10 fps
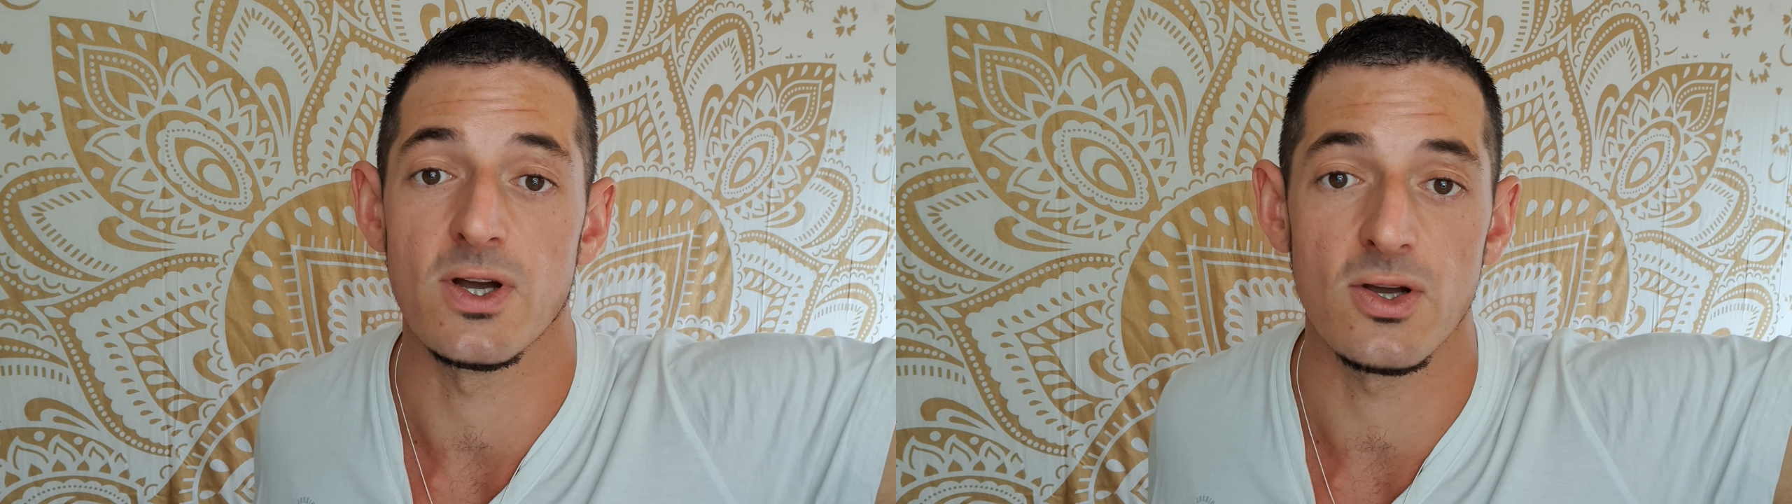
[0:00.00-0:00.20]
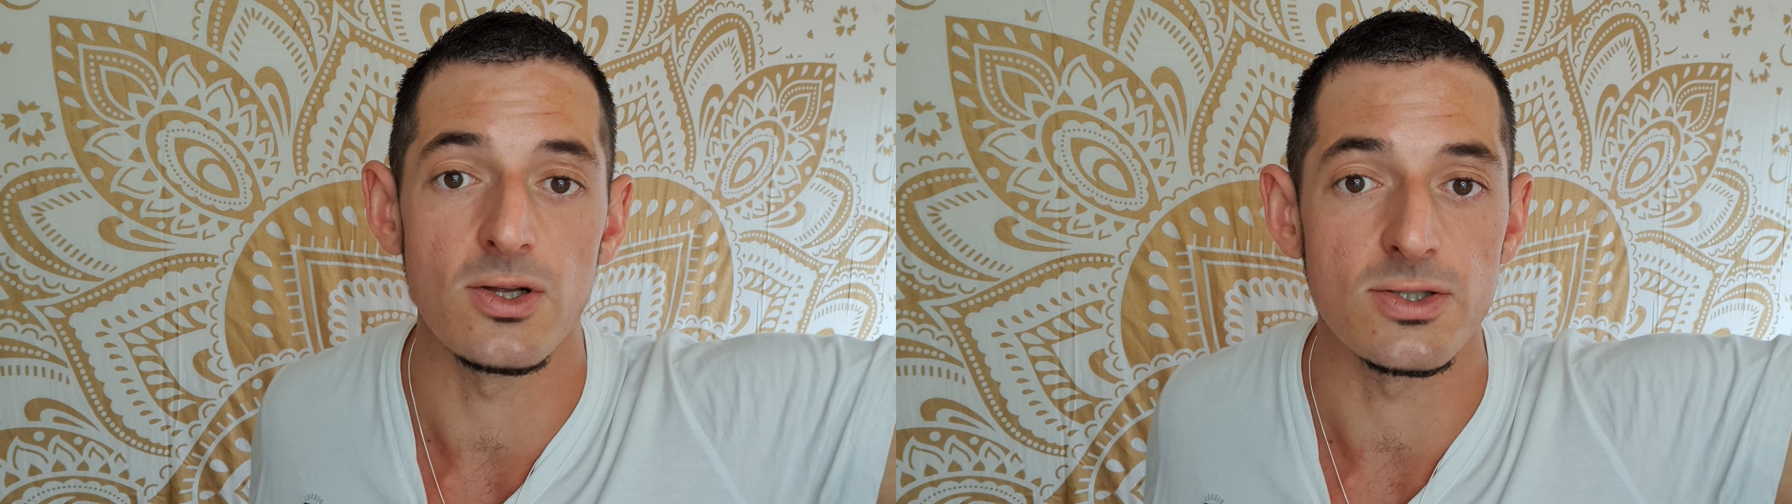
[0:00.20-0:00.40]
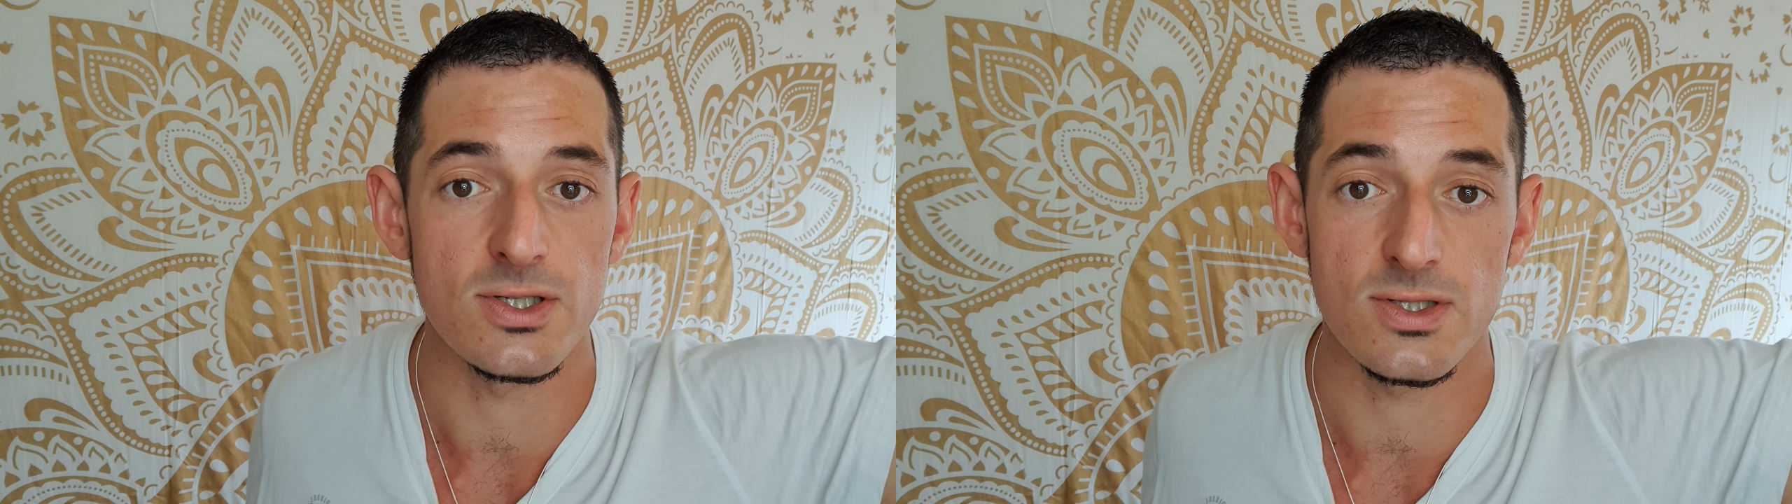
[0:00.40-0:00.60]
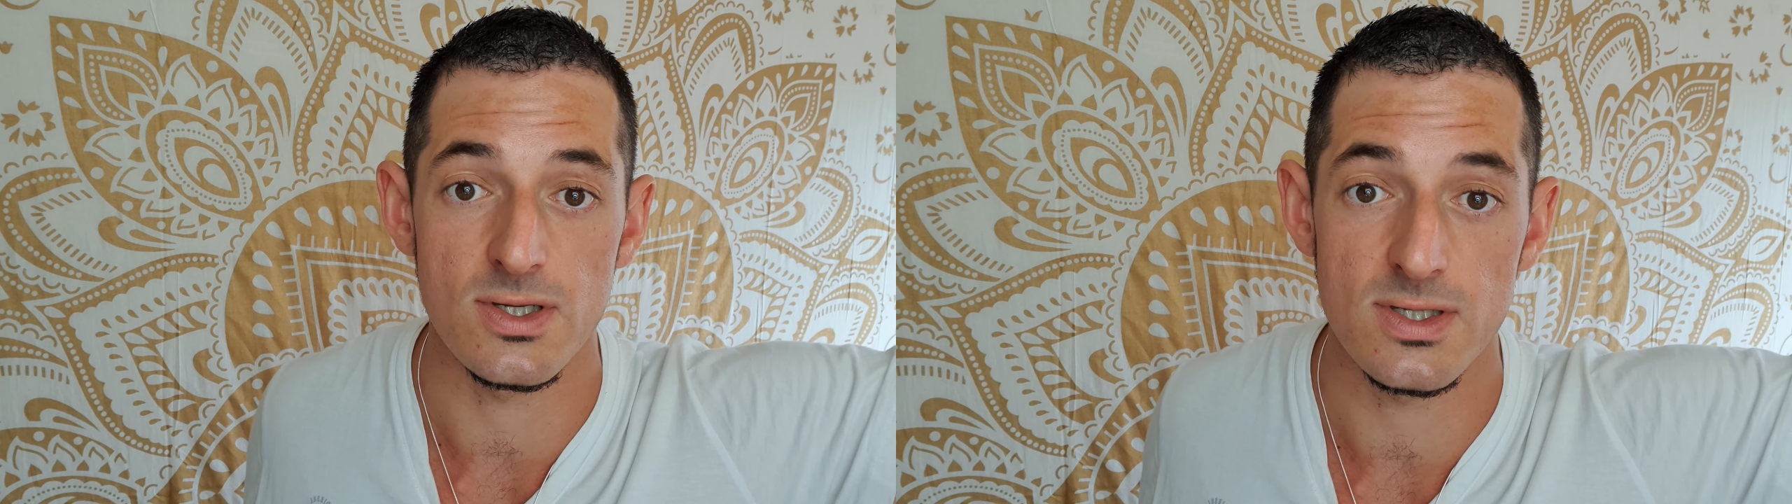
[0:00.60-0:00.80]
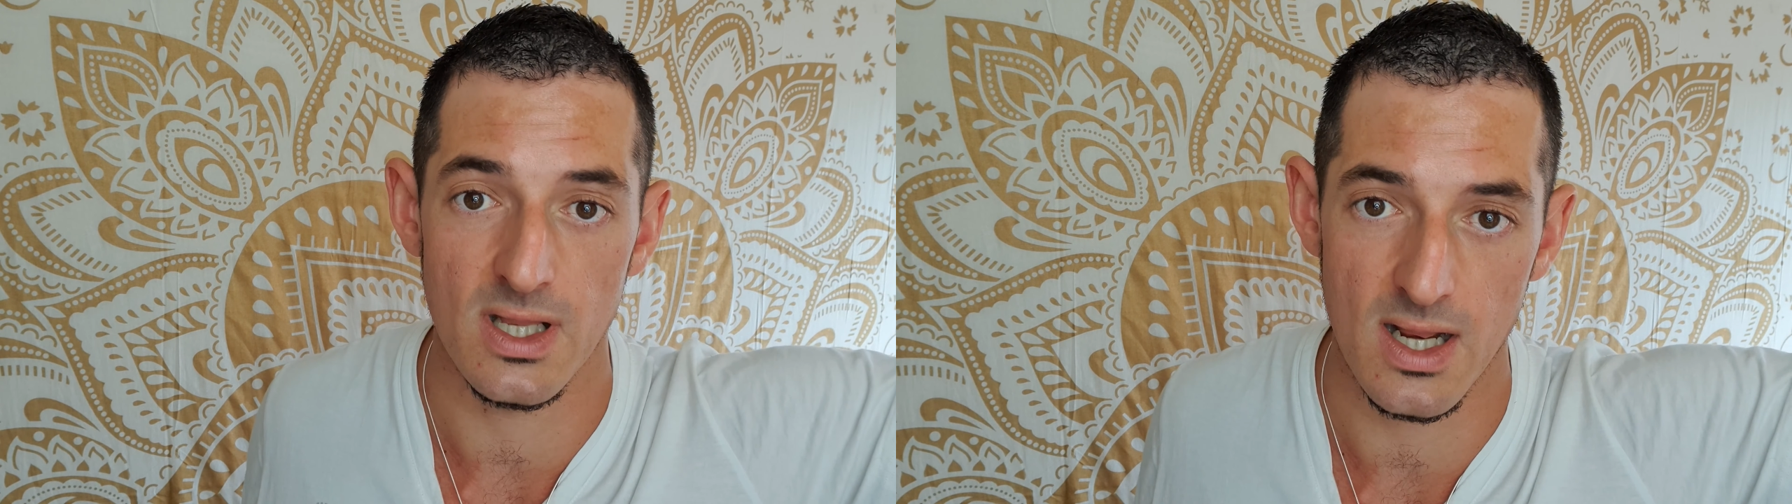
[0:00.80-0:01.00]

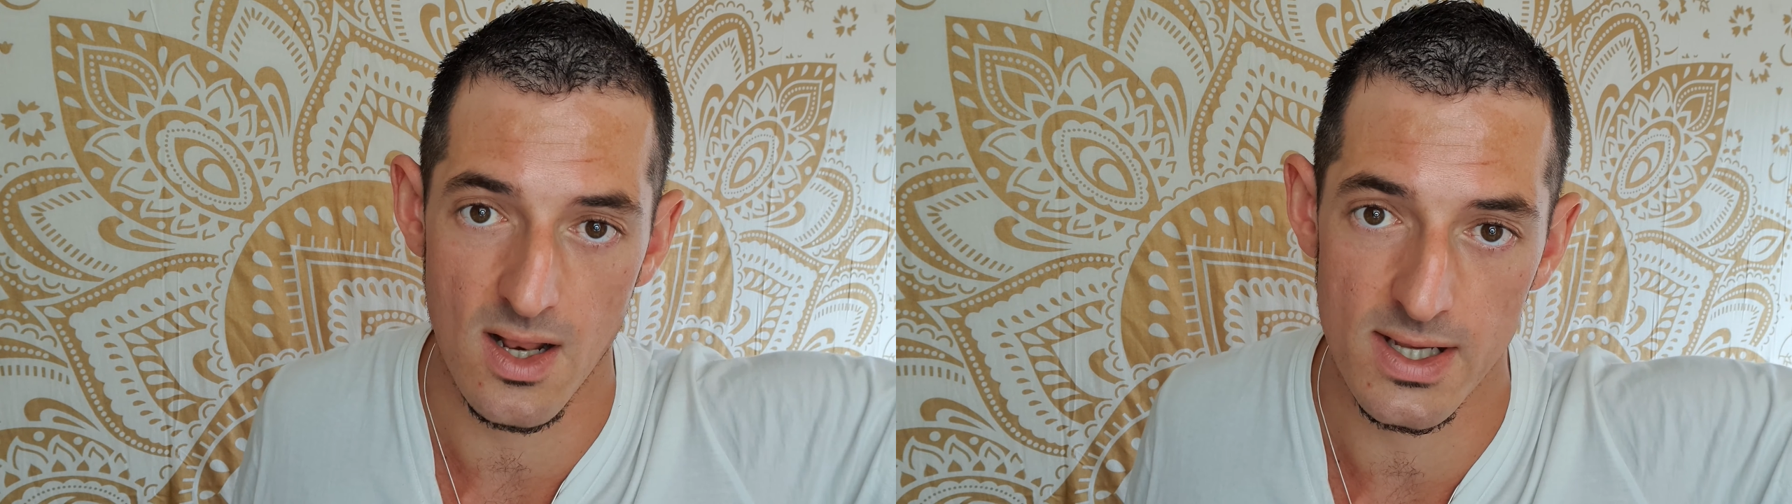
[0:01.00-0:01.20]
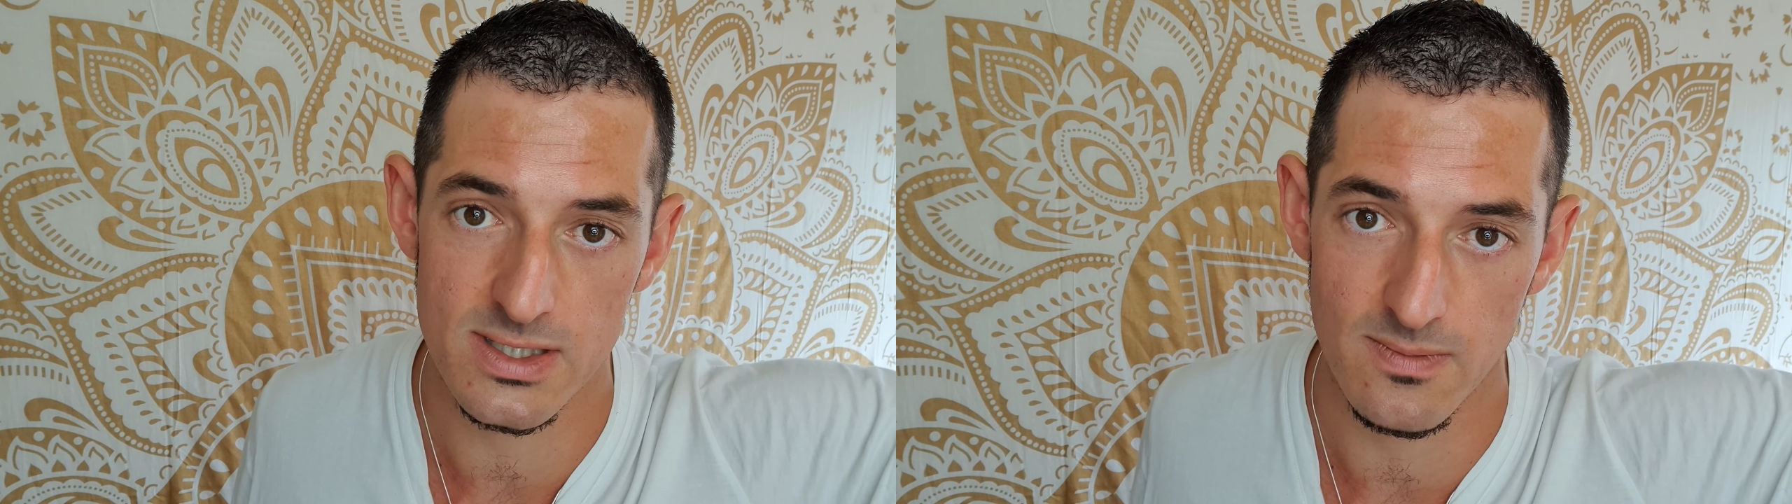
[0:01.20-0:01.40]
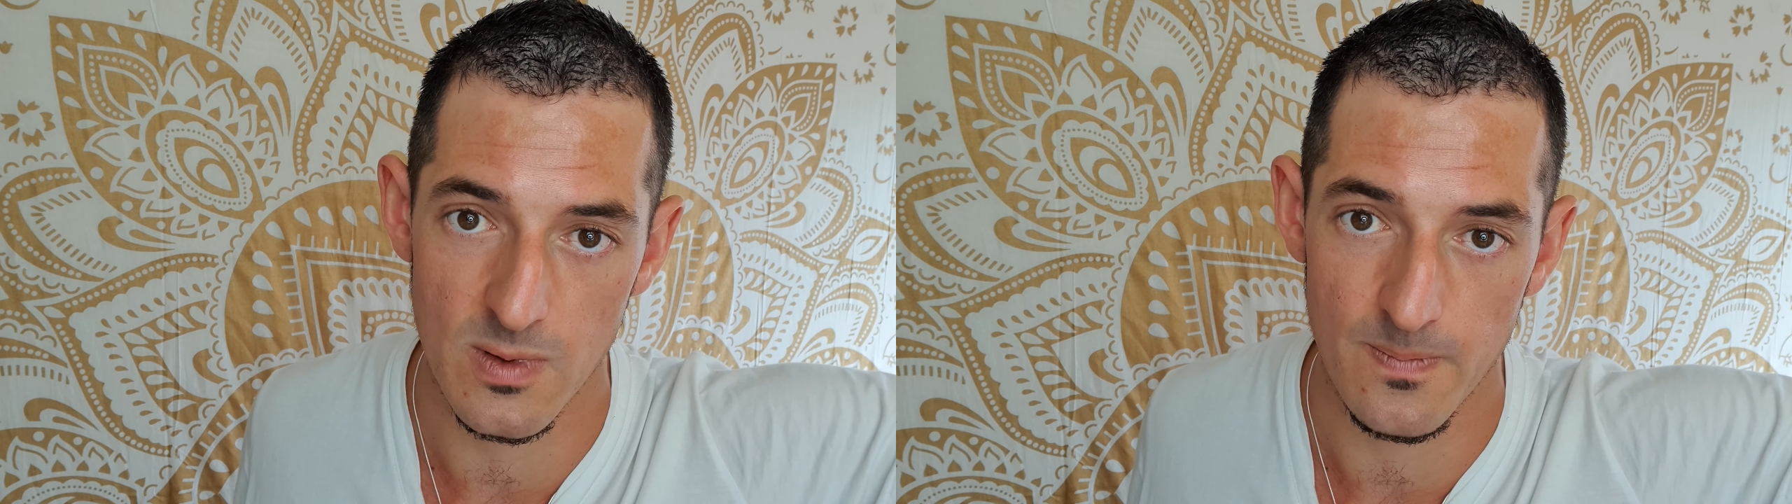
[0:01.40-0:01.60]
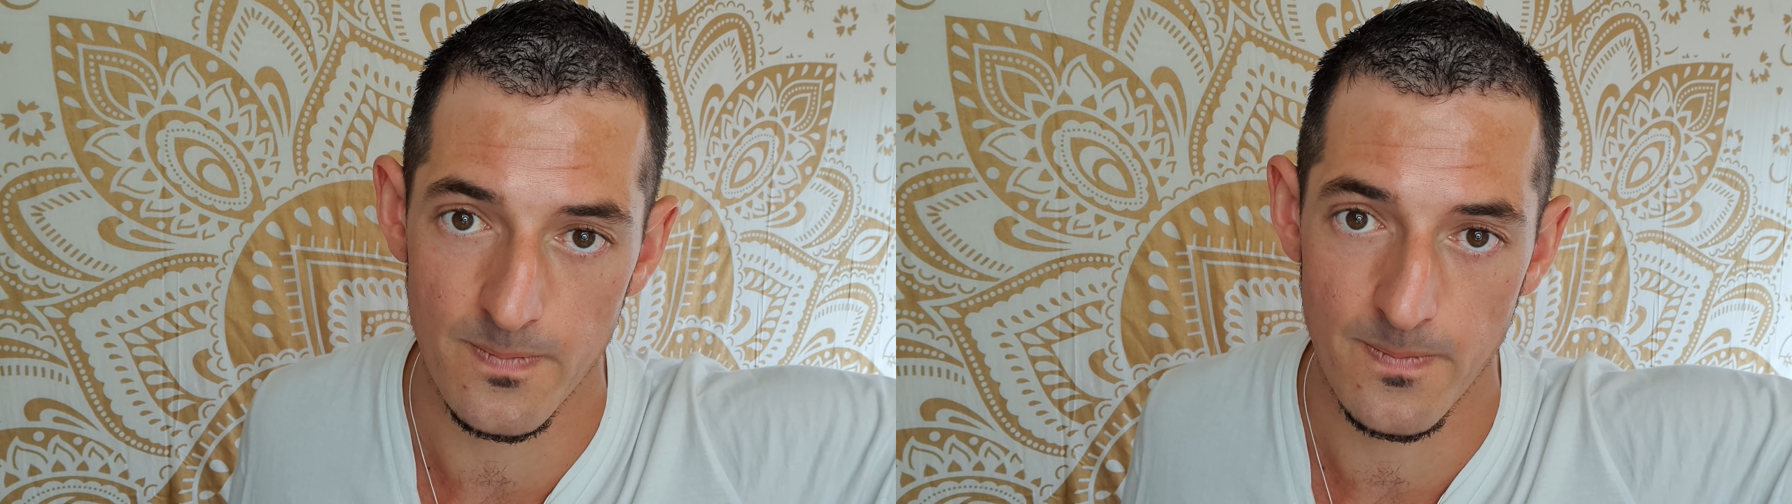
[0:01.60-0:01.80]
consciousness, and enlightenment.